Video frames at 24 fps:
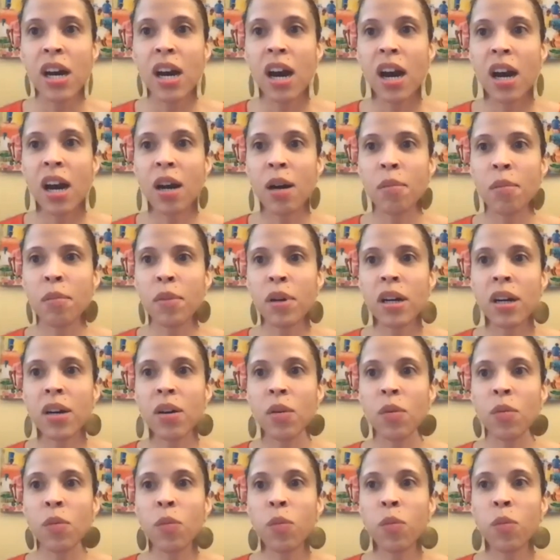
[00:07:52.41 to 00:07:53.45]
Um,
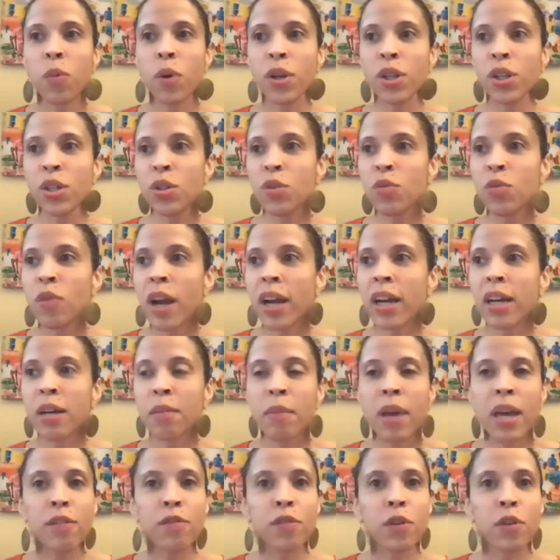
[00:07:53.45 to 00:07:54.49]
what do you
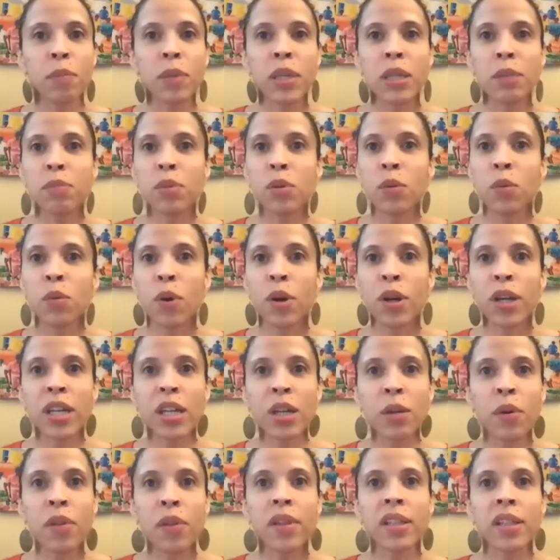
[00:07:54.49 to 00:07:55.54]
recommend for people
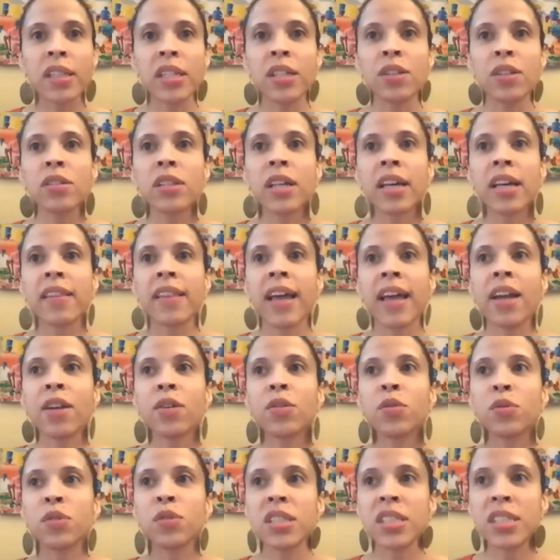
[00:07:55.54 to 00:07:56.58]
working with a leader like that
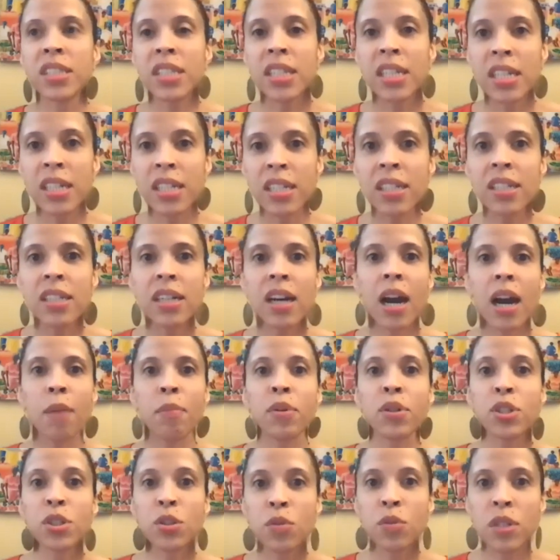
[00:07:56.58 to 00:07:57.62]
who see
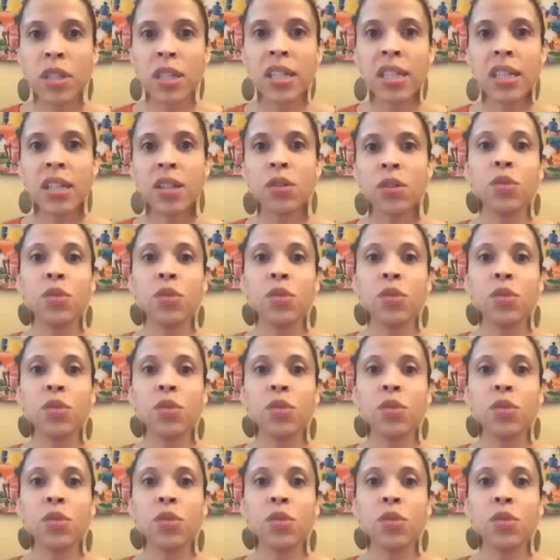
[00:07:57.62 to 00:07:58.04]
opportunity,